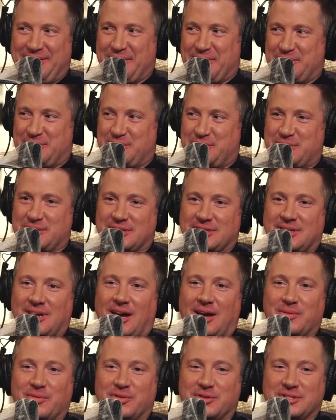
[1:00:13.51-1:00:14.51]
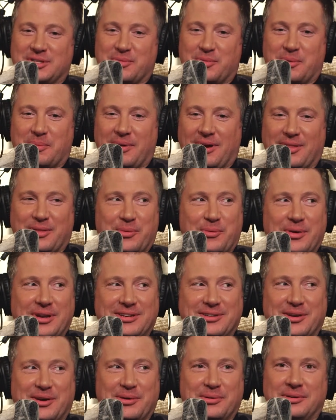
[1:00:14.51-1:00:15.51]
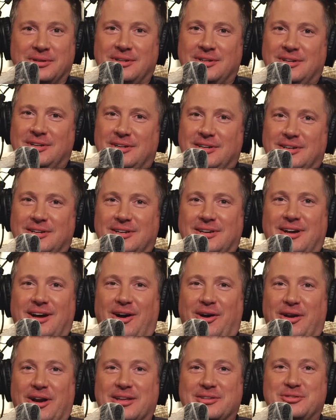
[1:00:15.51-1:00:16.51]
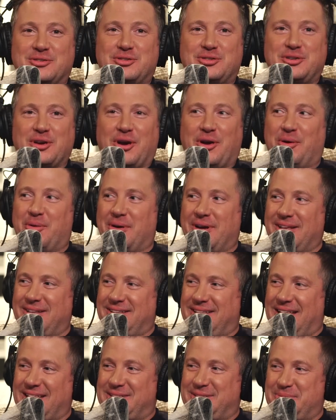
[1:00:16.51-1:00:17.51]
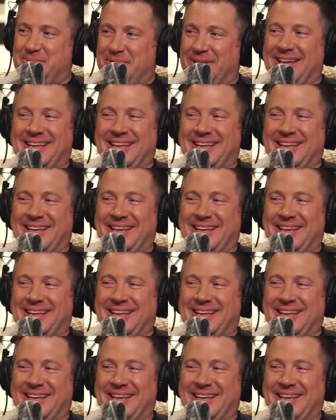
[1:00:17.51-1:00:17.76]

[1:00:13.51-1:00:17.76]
those are just Converse that were by the window. All right, so let's bring